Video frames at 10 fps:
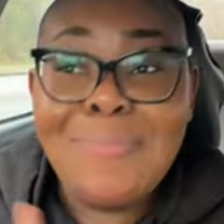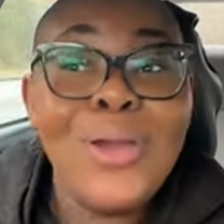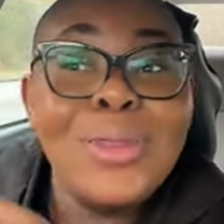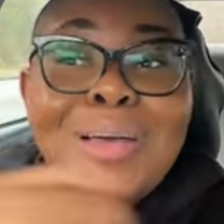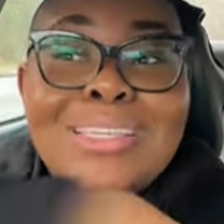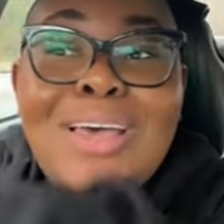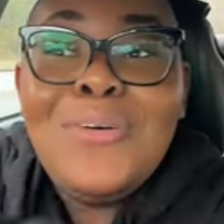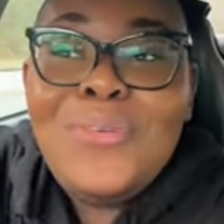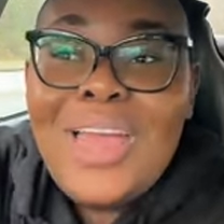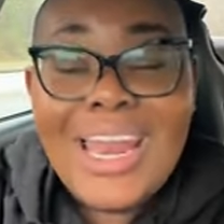I be holding
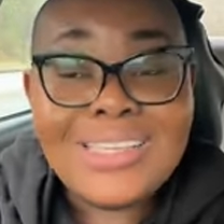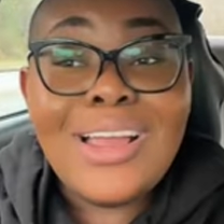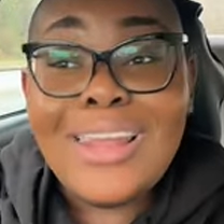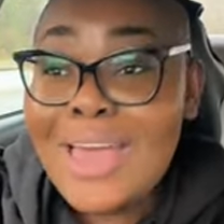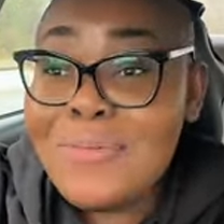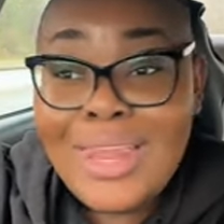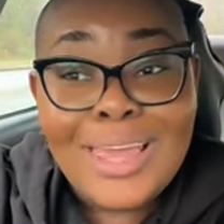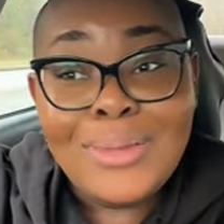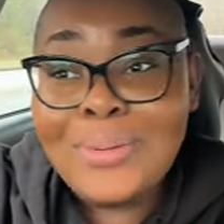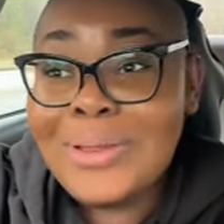myself, and I start laughing,
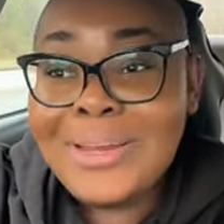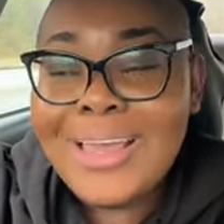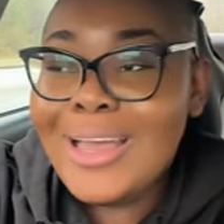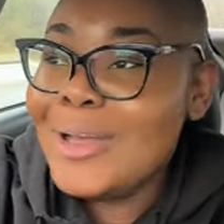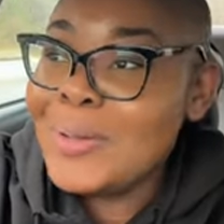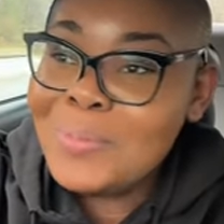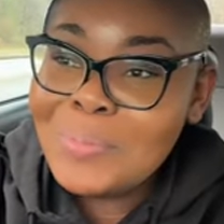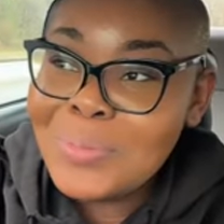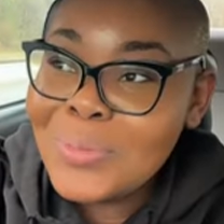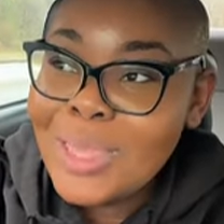like, Lord,
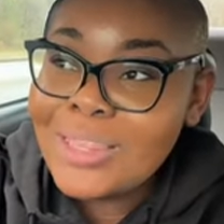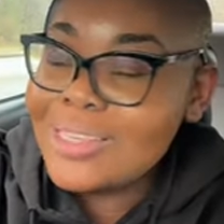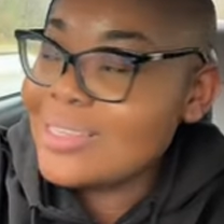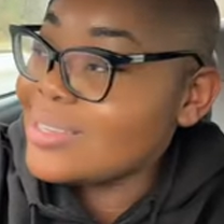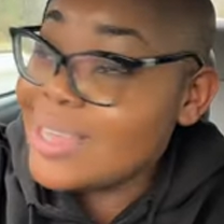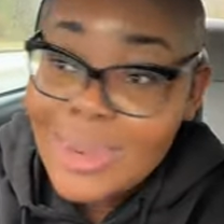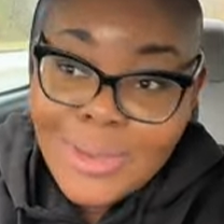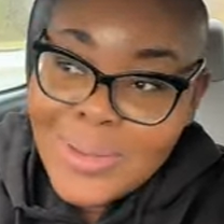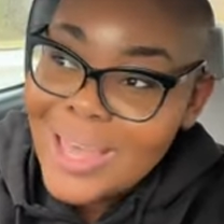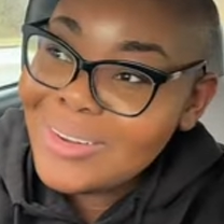um, this is ghetto.